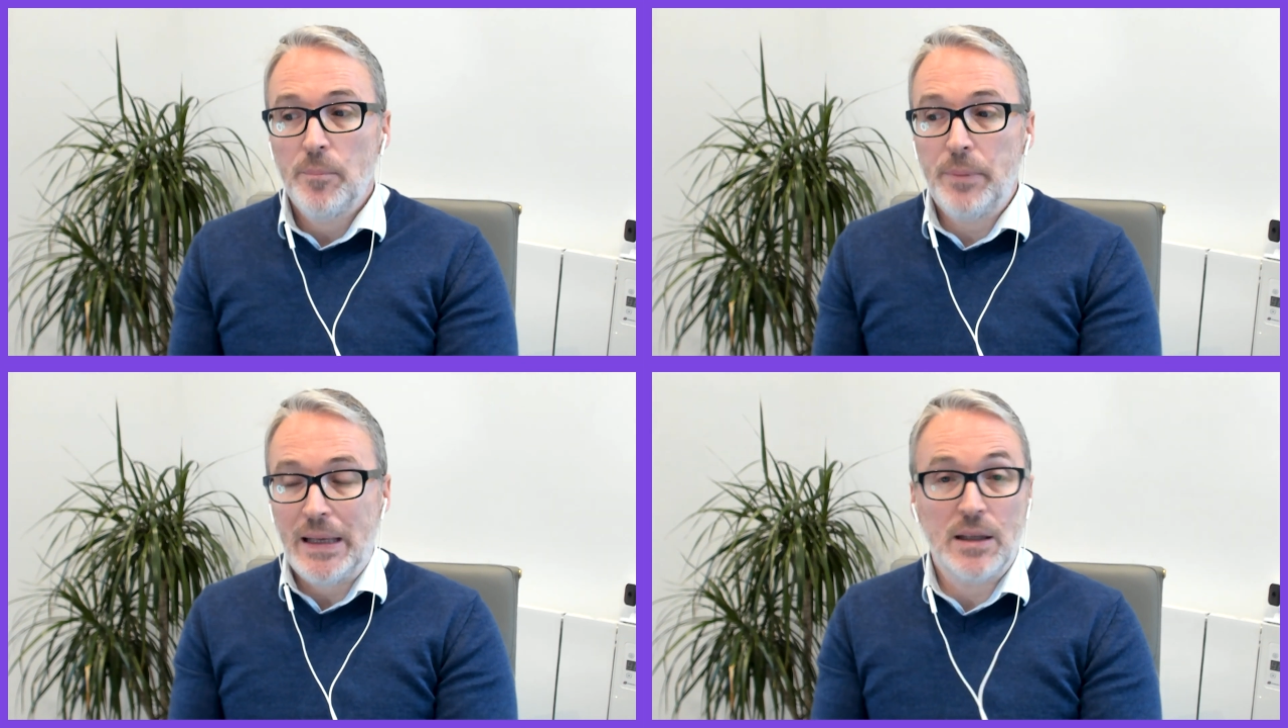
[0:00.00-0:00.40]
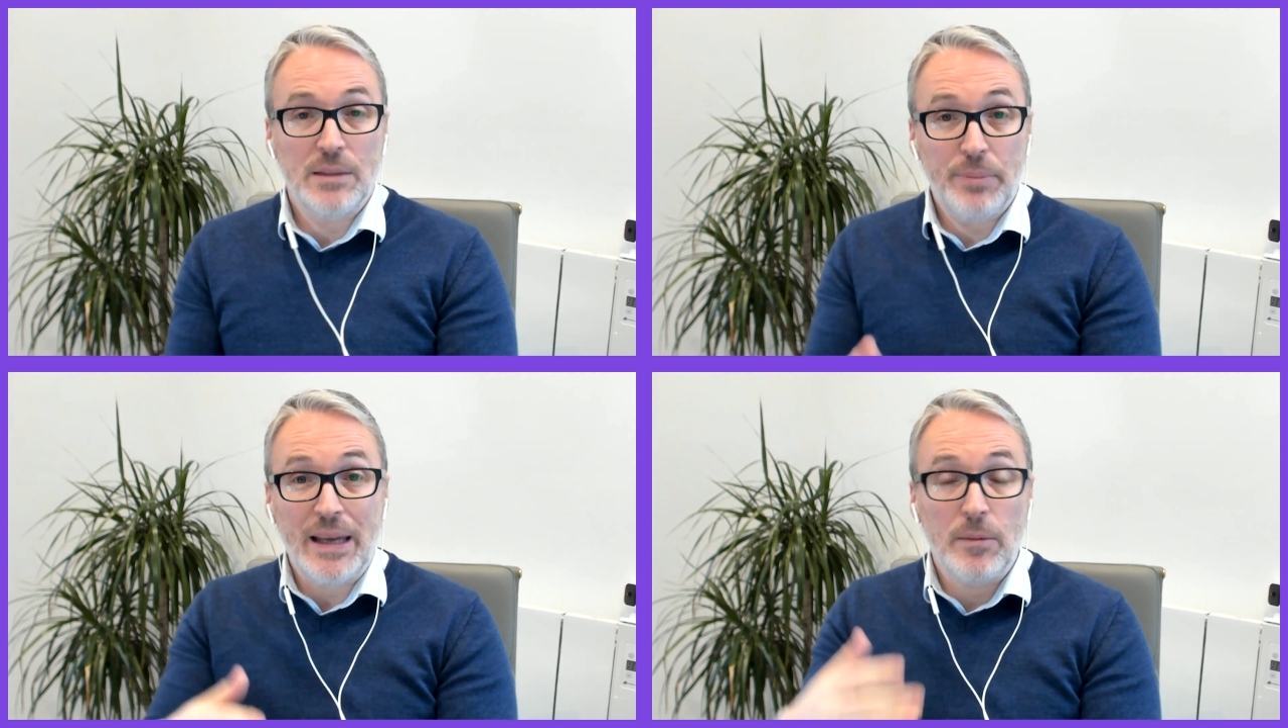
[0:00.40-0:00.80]

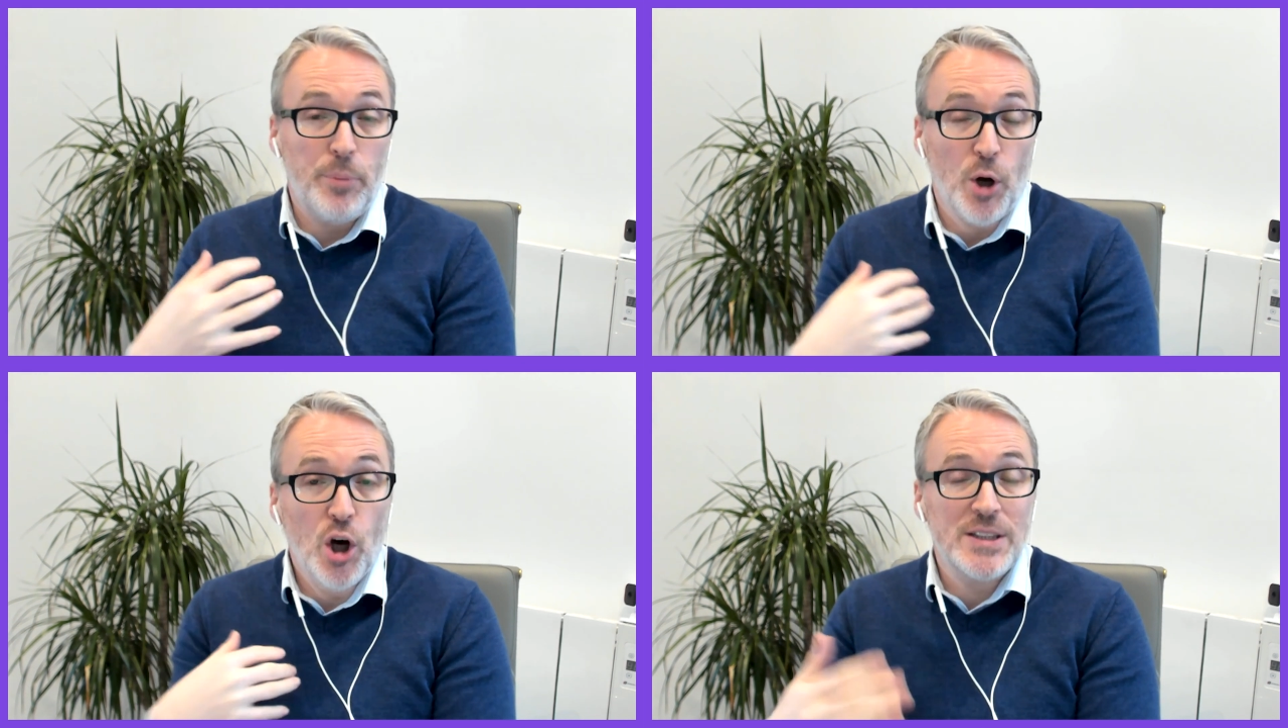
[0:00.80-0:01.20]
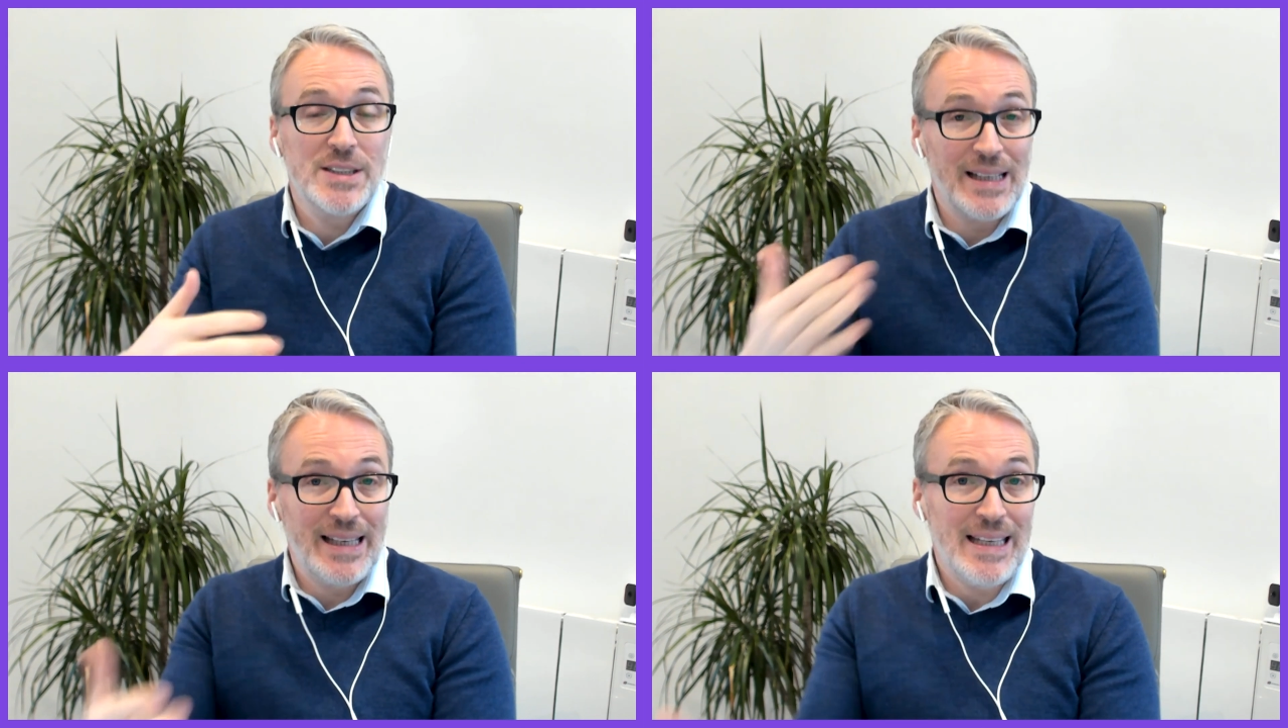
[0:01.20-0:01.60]
being
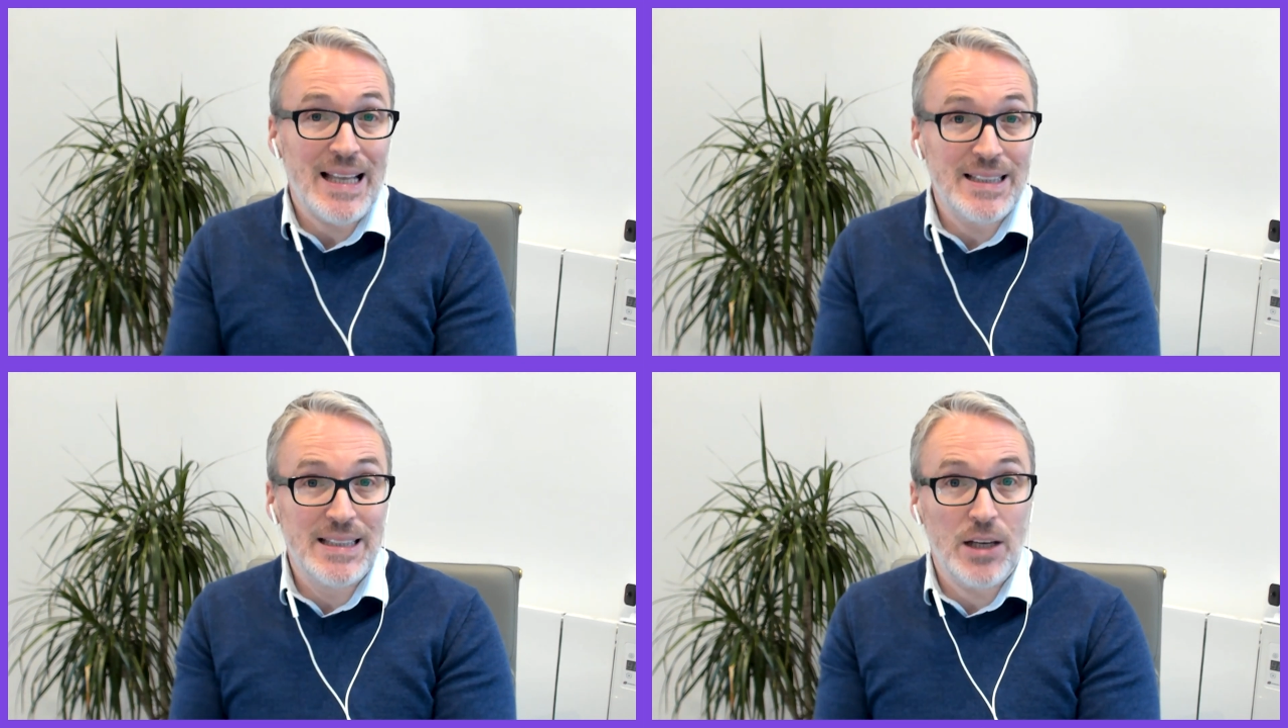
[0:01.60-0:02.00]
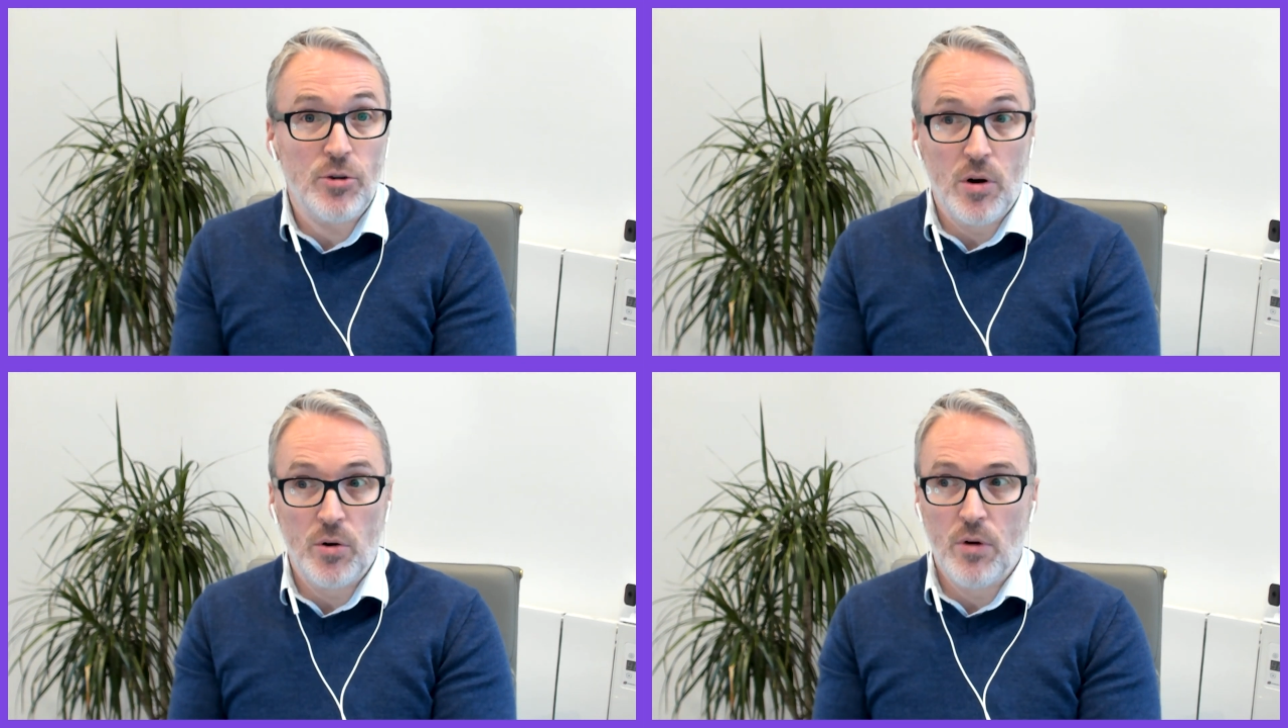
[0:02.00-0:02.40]
personally net
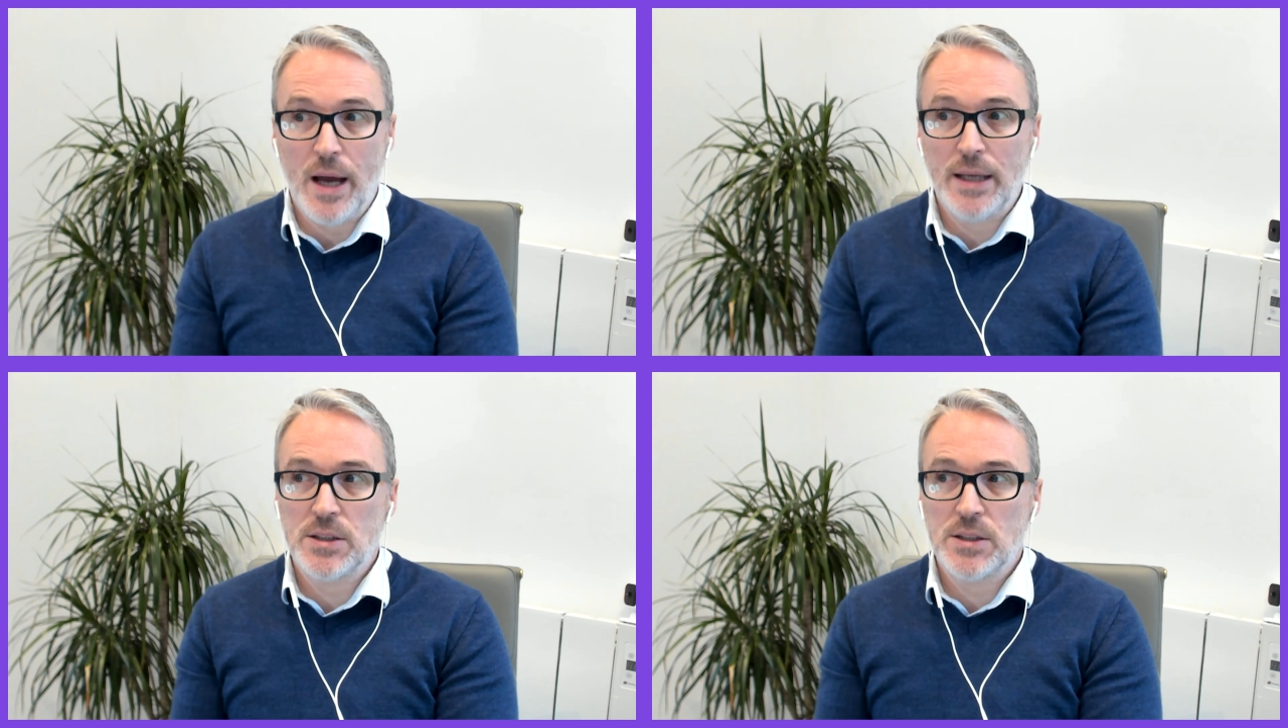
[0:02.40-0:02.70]
zero, right?